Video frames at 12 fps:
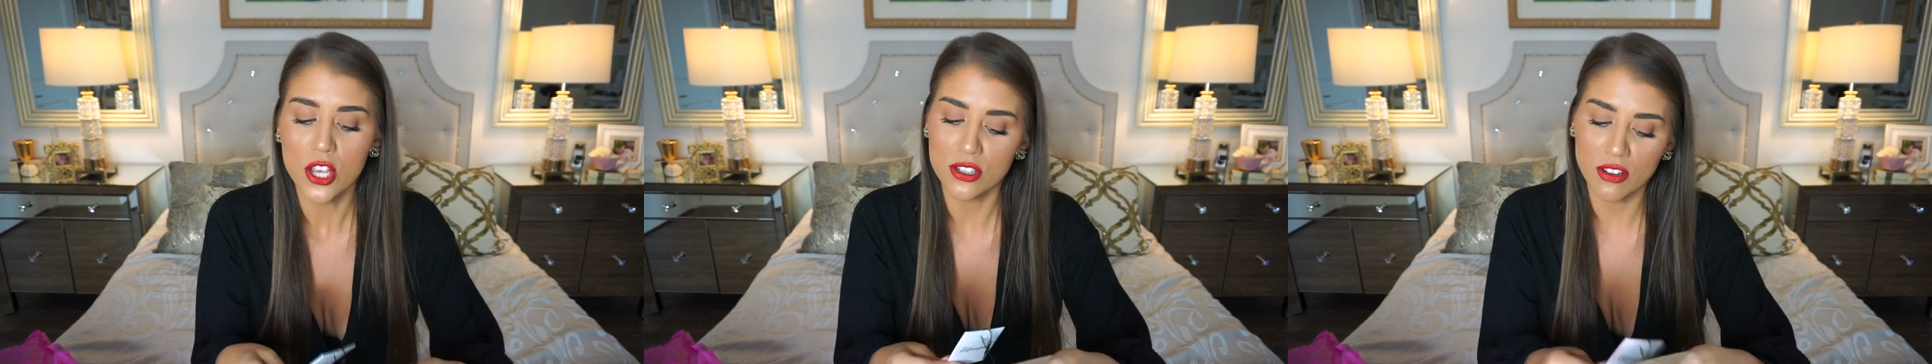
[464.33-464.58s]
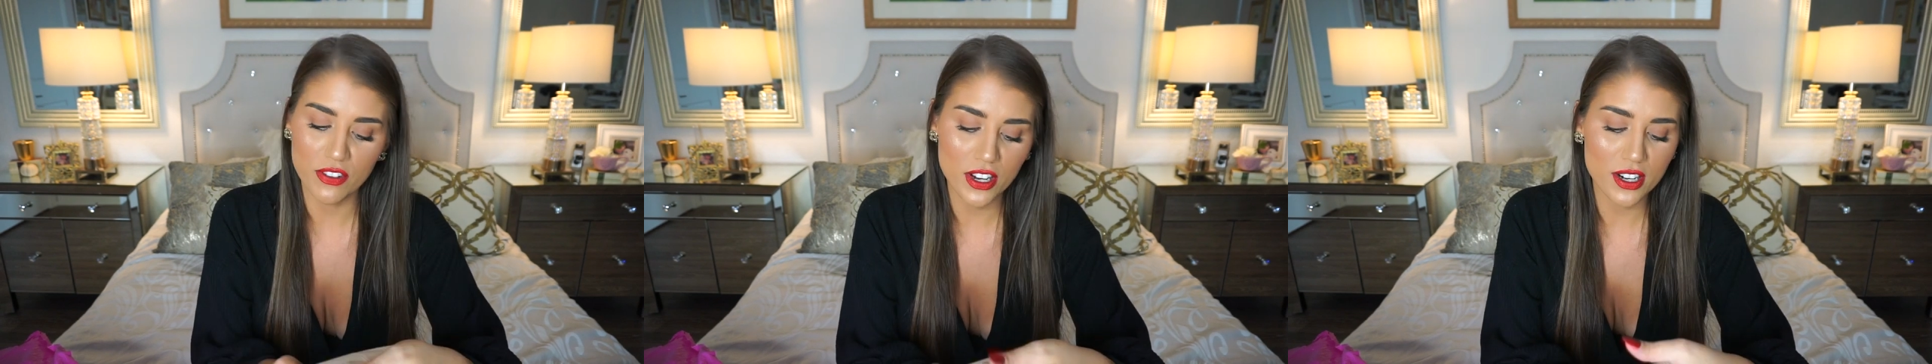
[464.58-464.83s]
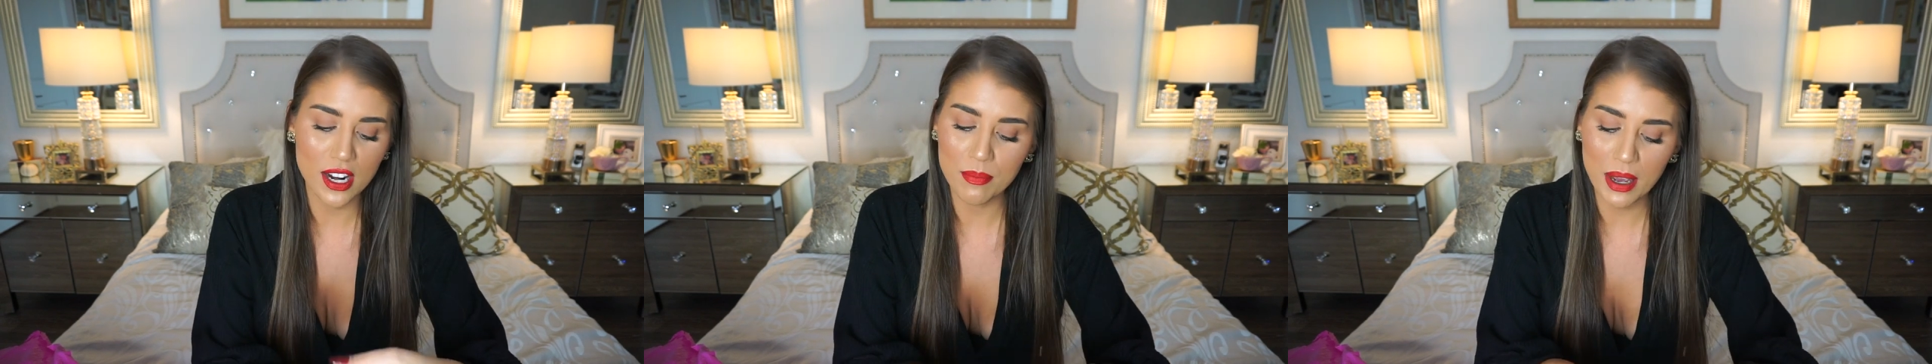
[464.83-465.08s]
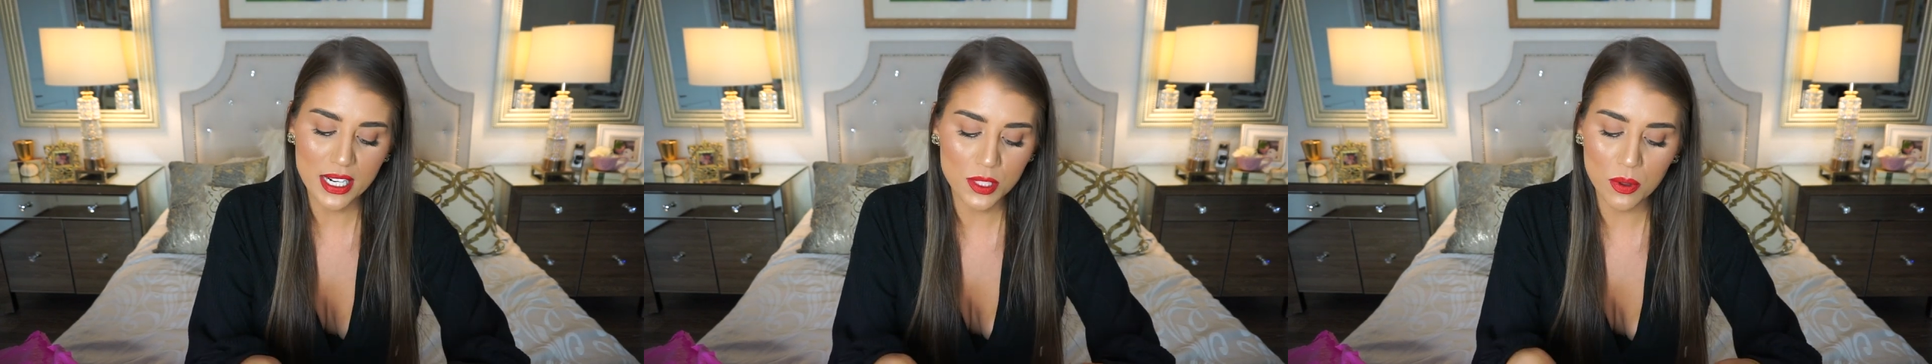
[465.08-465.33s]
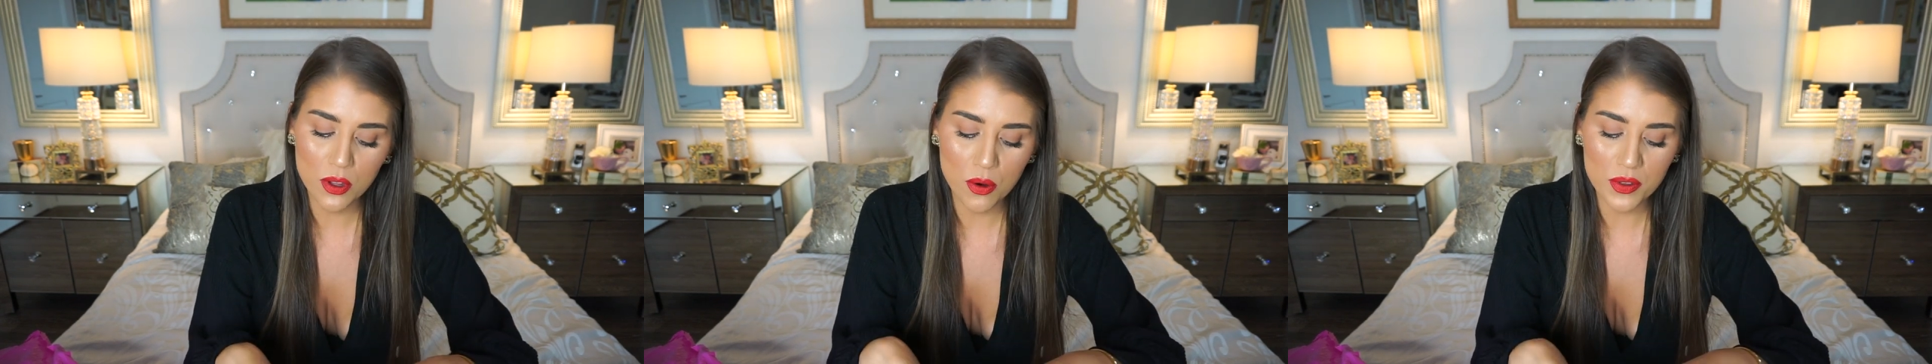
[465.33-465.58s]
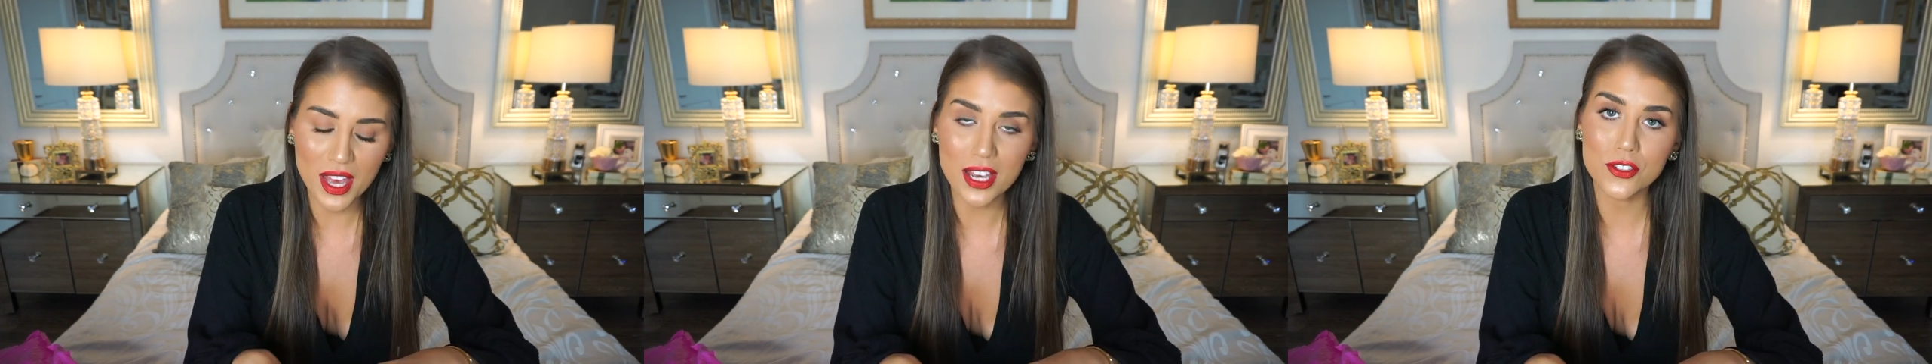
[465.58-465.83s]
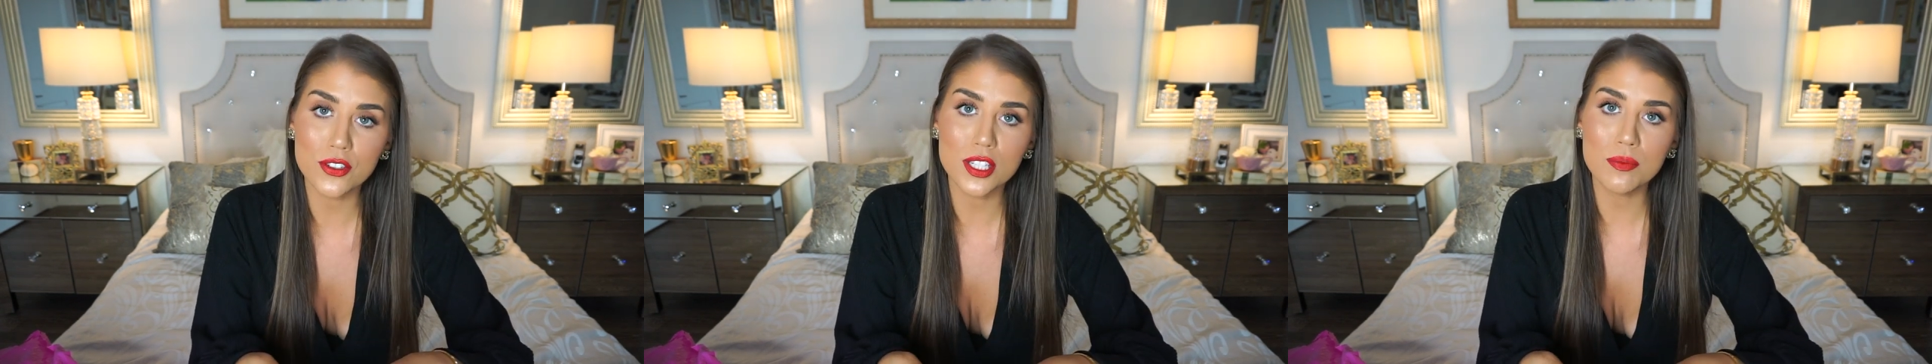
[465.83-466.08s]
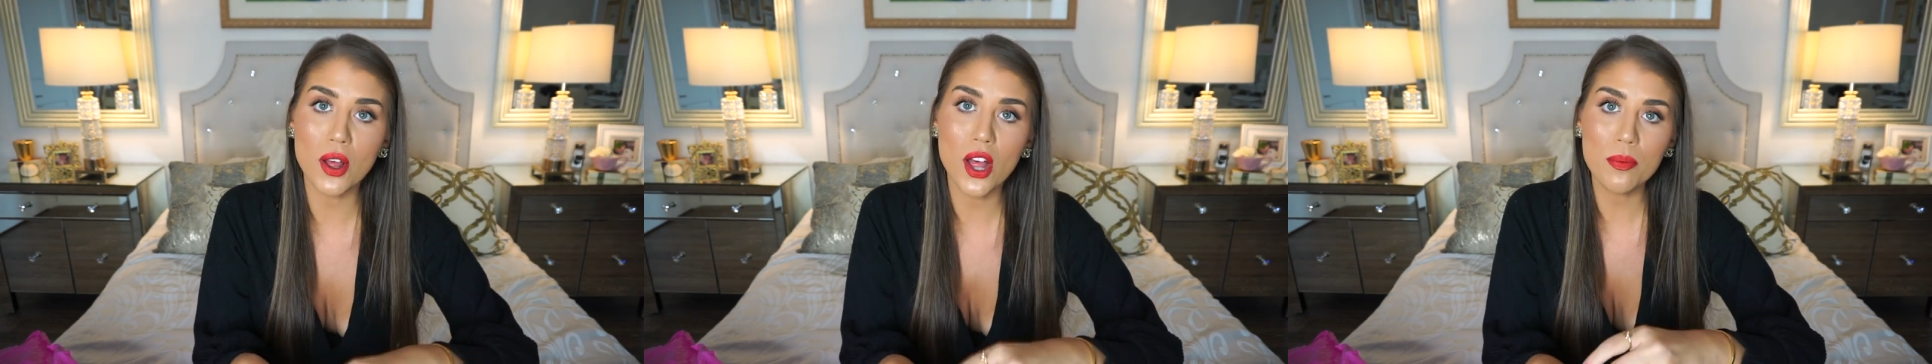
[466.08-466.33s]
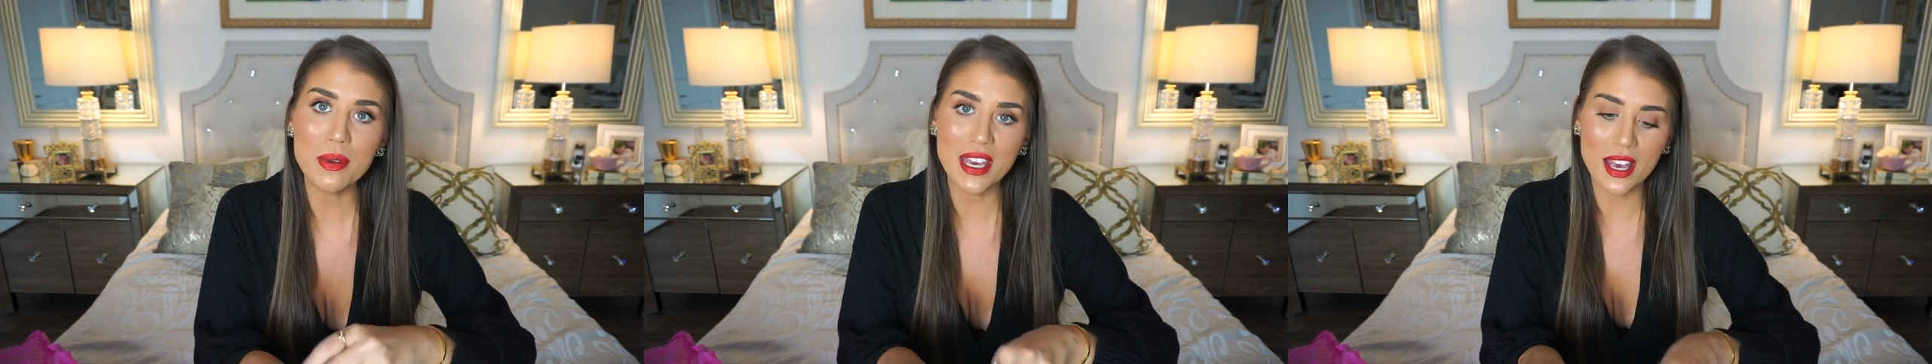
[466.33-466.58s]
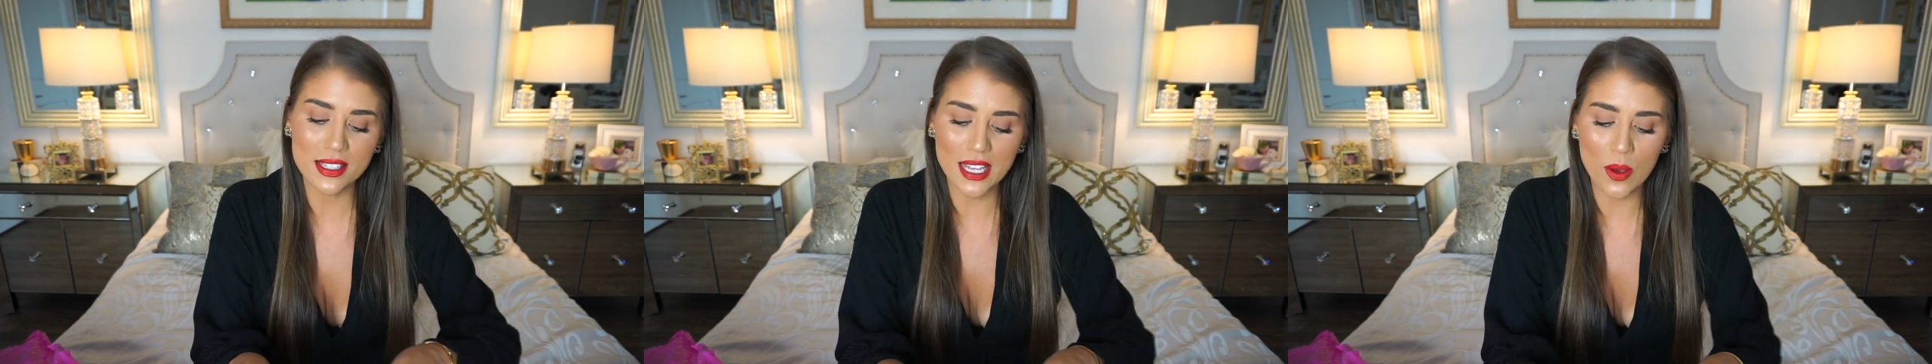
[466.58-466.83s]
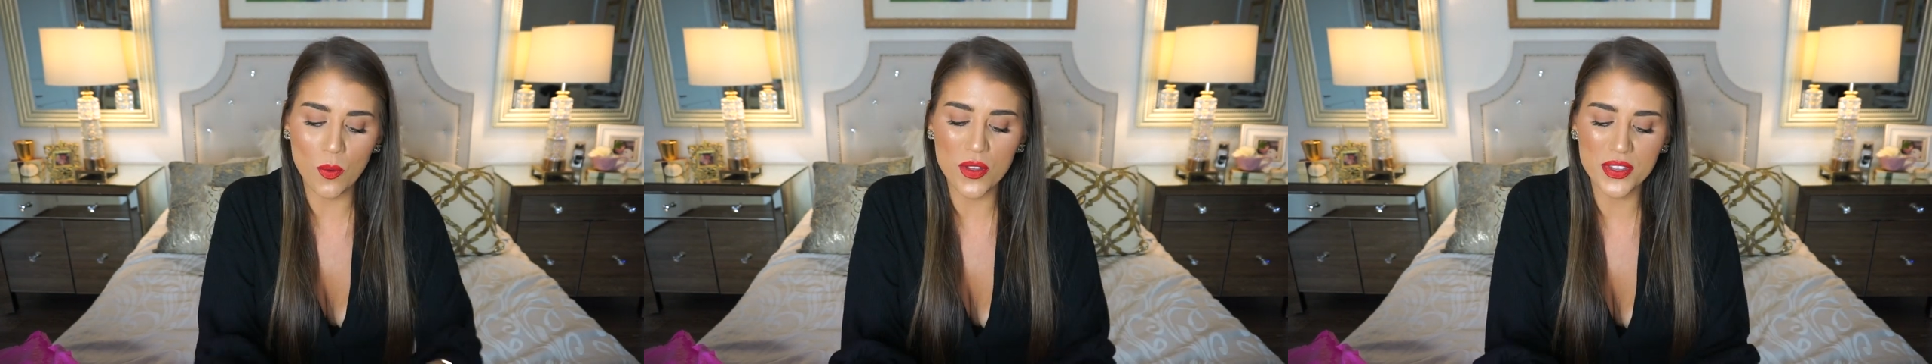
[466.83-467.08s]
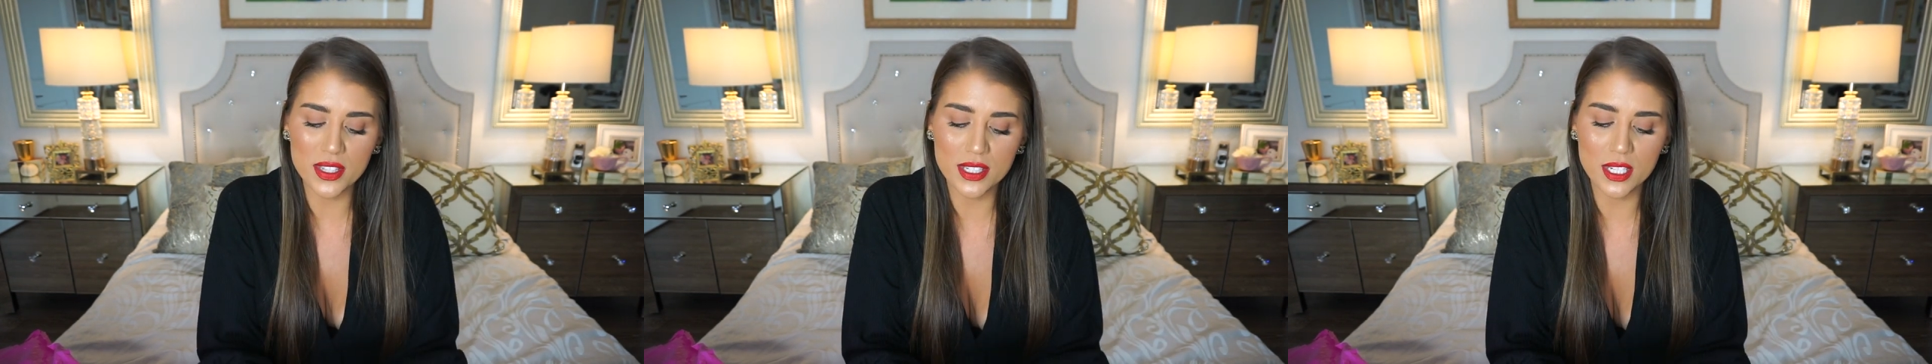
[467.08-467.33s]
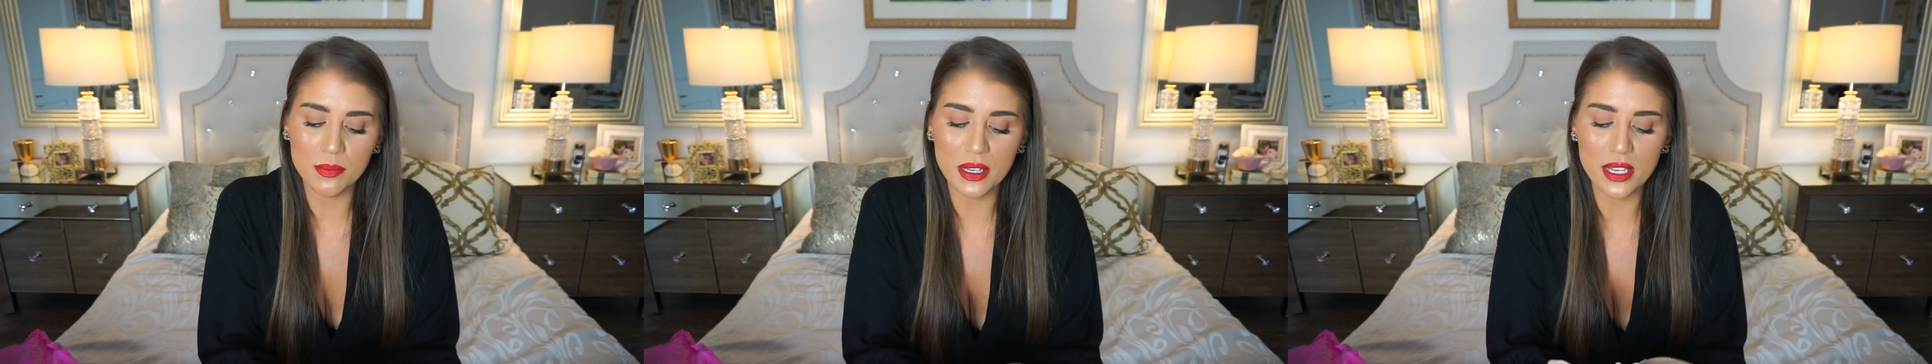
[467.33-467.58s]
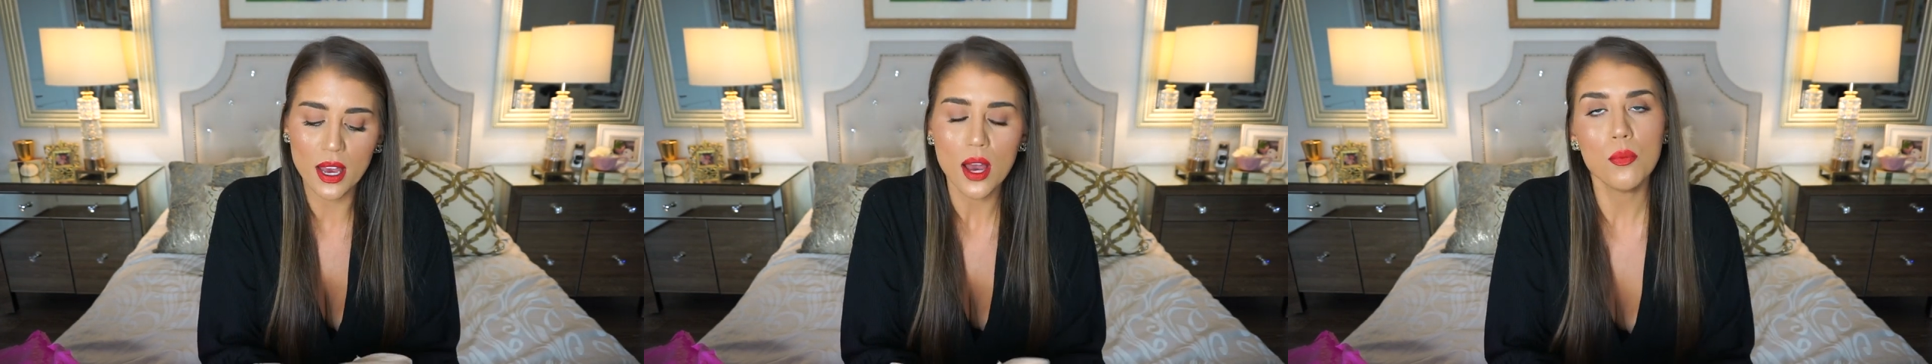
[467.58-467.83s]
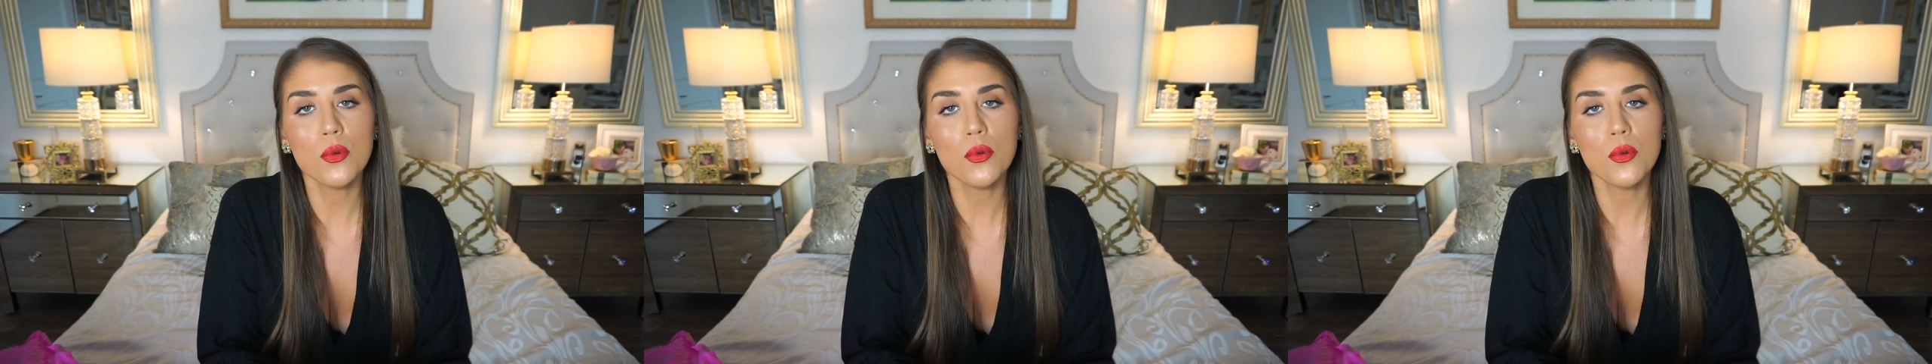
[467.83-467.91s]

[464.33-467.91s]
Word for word: so I figured I might as well go with extra small because I want this to be